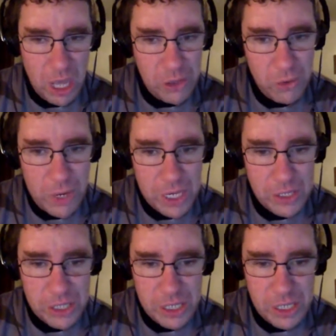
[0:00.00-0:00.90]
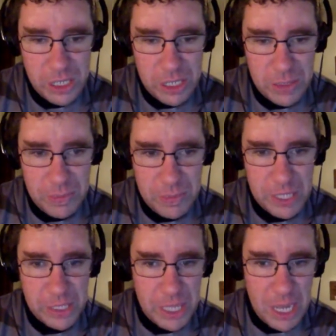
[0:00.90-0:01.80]
other ways to
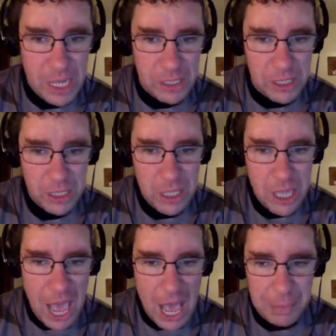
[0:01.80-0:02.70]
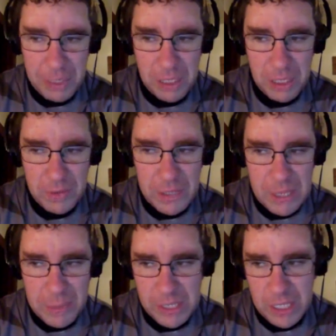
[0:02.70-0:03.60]
make that happen,
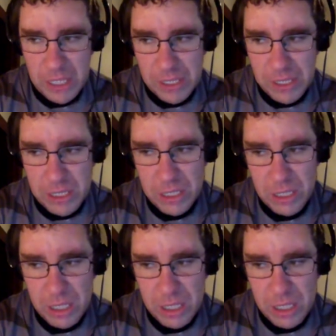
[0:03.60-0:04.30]
if that makes sense.